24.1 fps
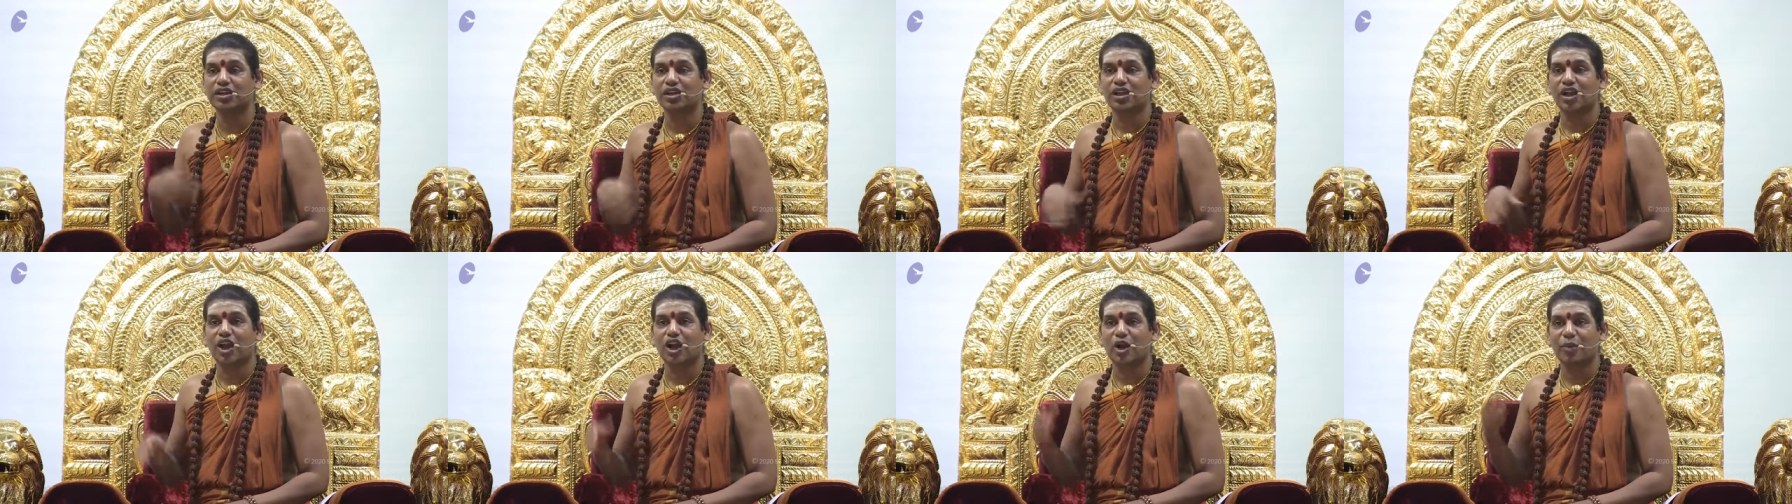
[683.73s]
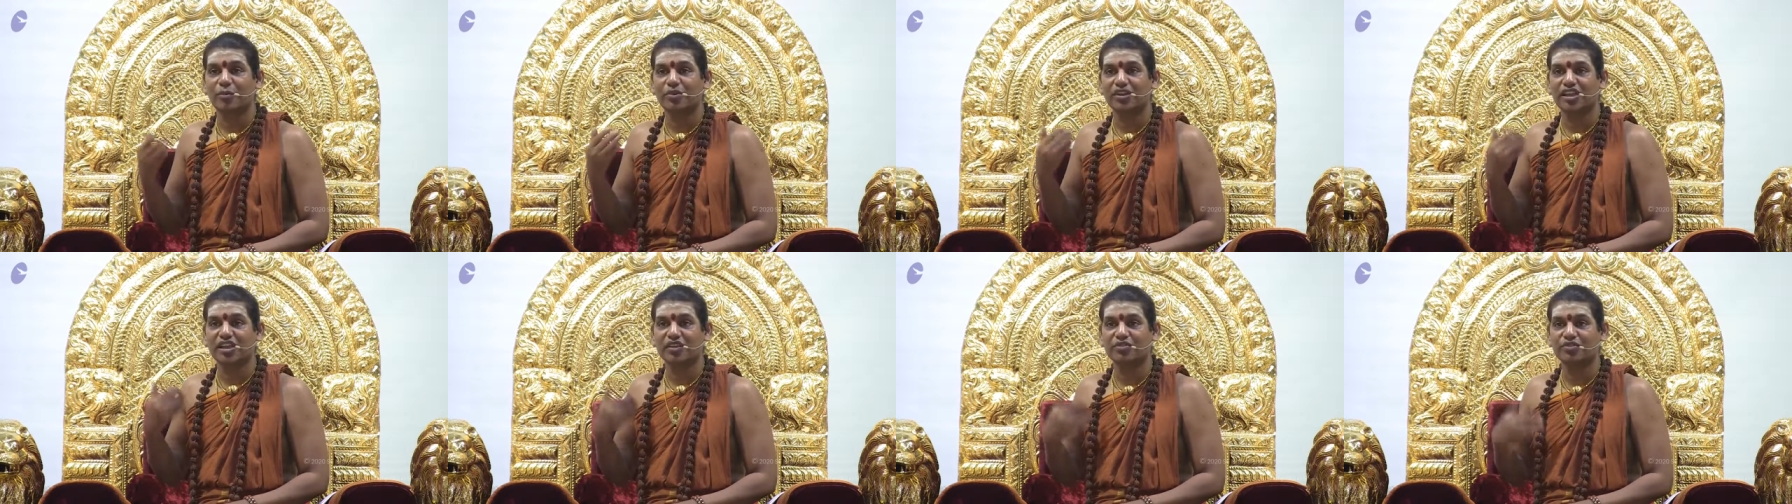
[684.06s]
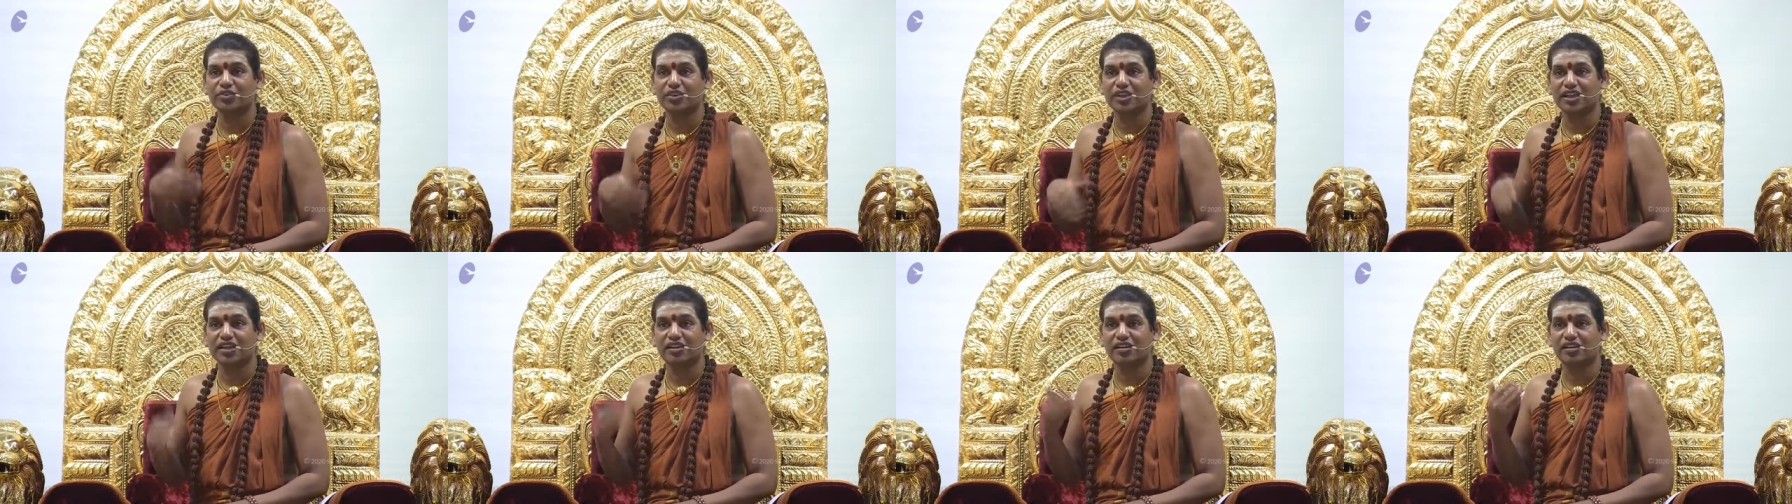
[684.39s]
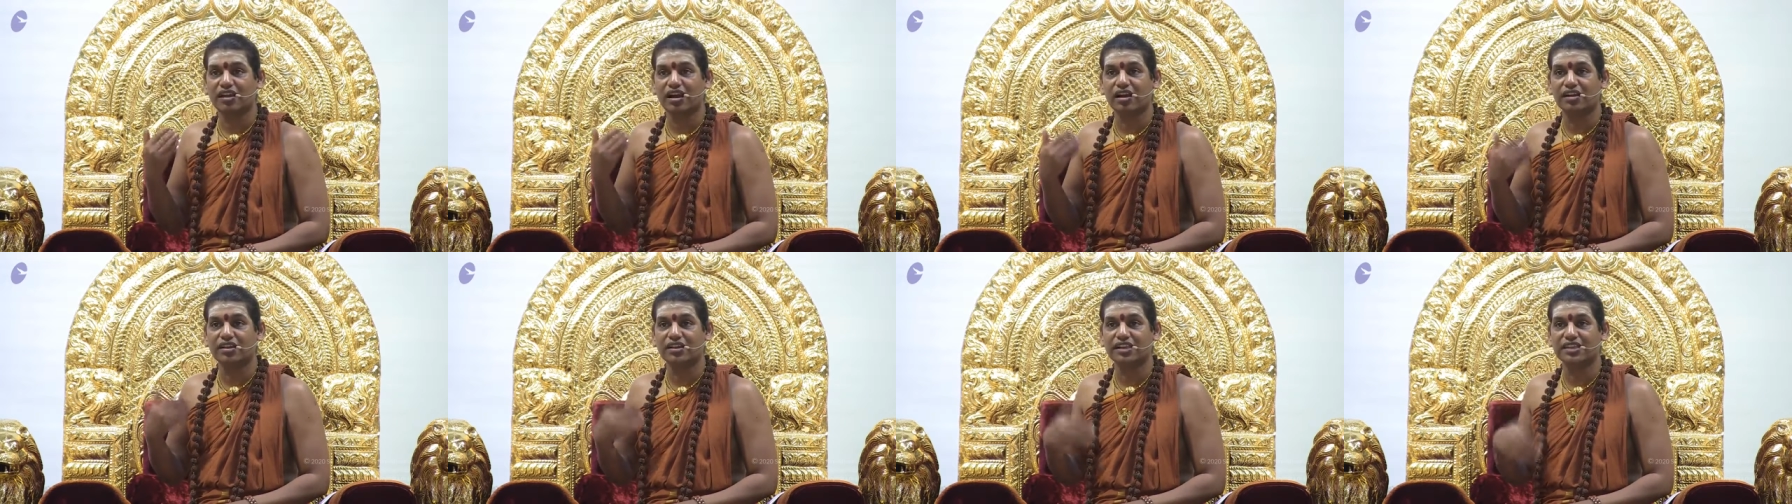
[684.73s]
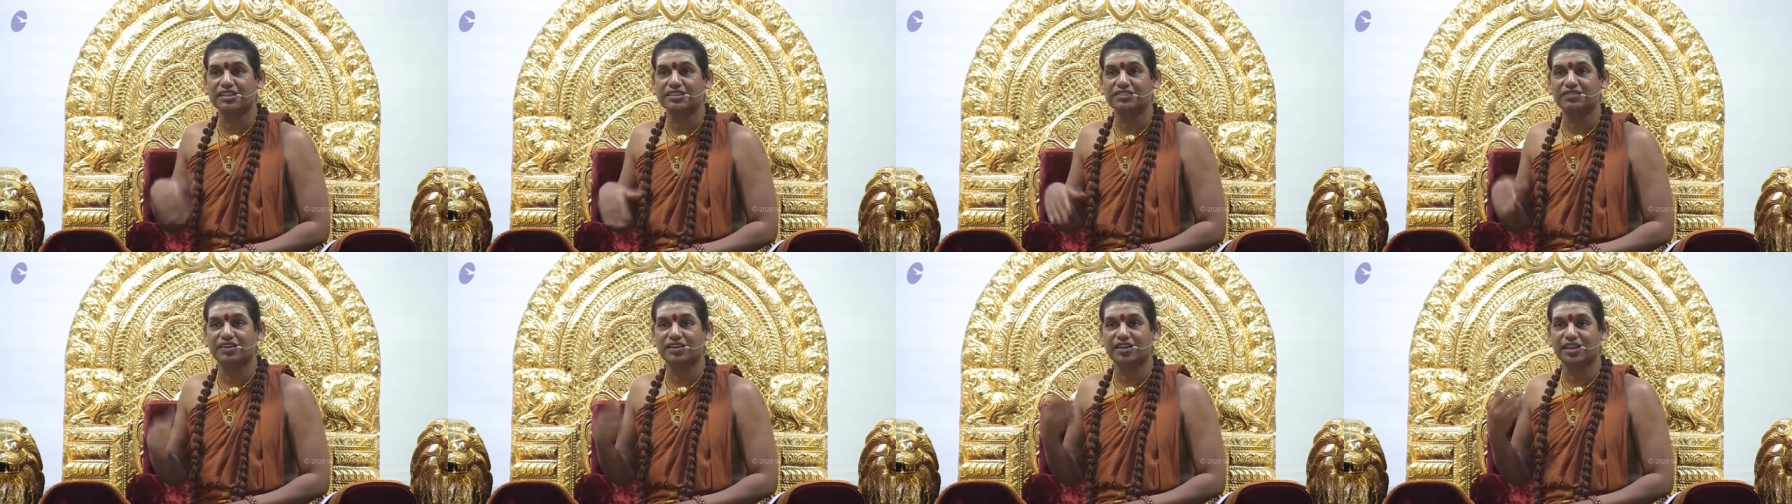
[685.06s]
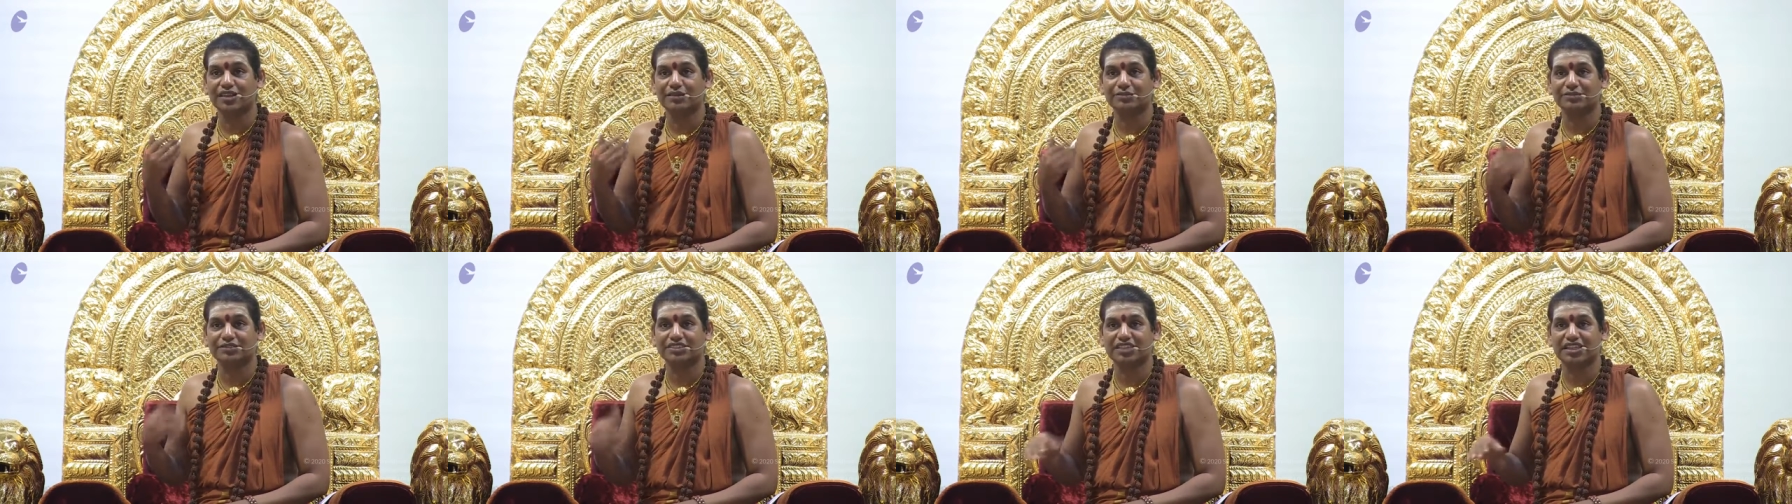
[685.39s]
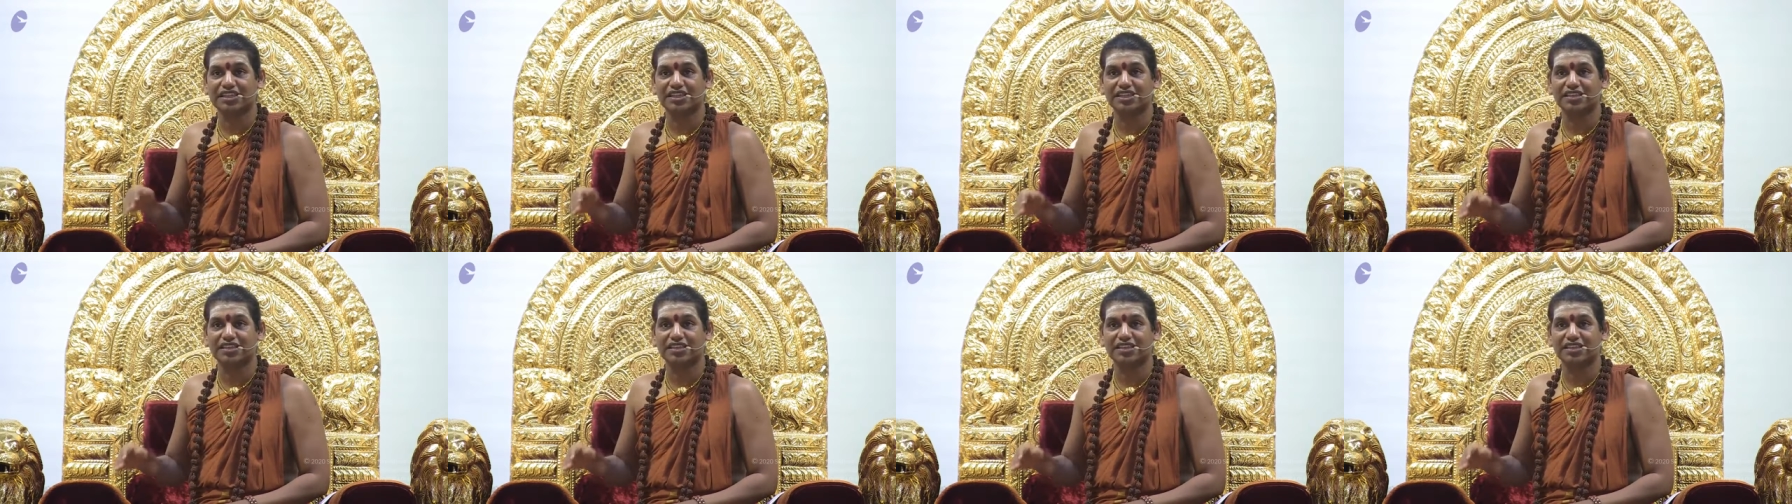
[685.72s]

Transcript: How many of you can cognize what I am saying?